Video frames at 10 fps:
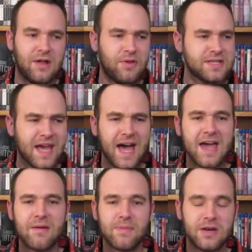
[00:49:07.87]
This
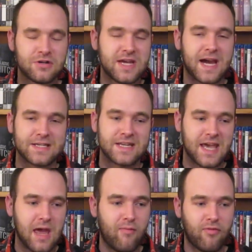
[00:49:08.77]
guy, Peter Jackson,
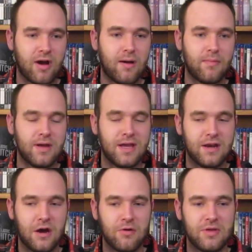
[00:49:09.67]
came from, you
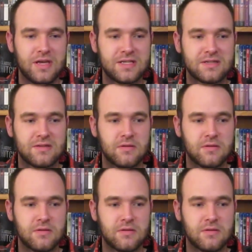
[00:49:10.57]
know, these